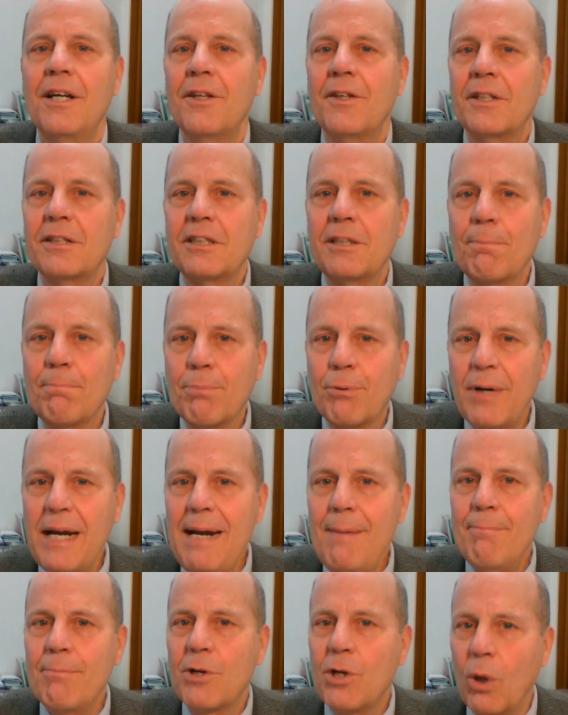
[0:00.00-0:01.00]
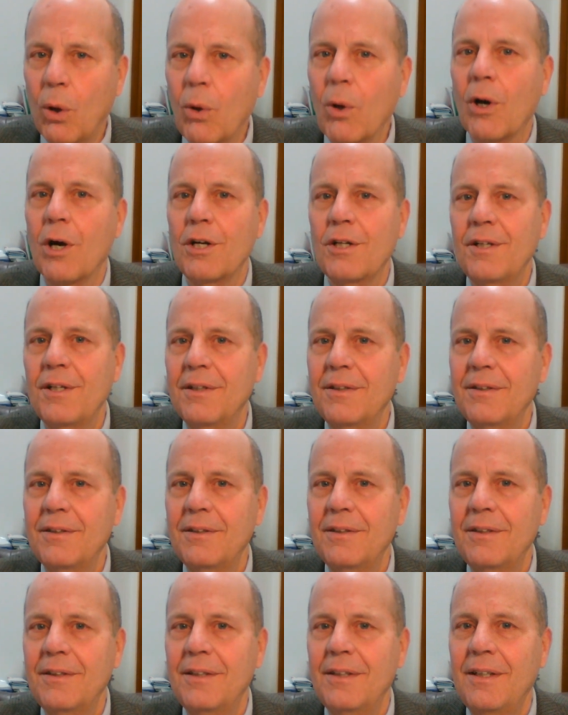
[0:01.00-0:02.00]
The Supreme Court
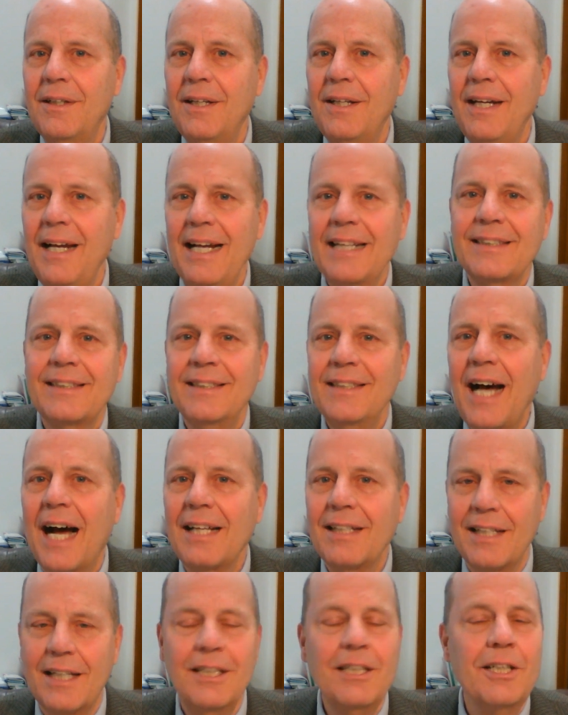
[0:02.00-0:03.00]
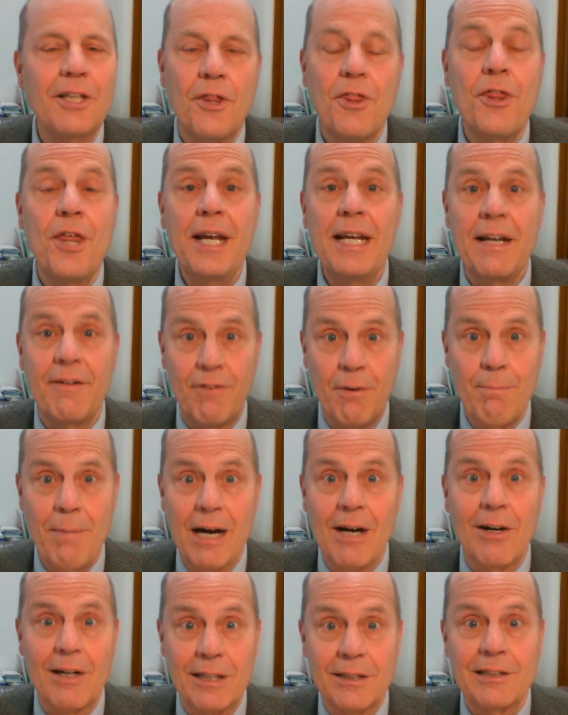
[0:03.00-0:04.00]
is not, think of
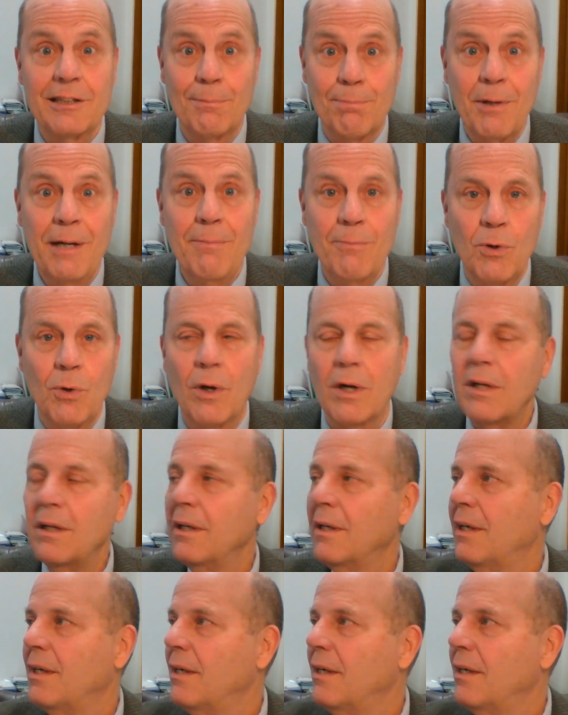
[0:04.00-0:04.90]
America's Supreme Court.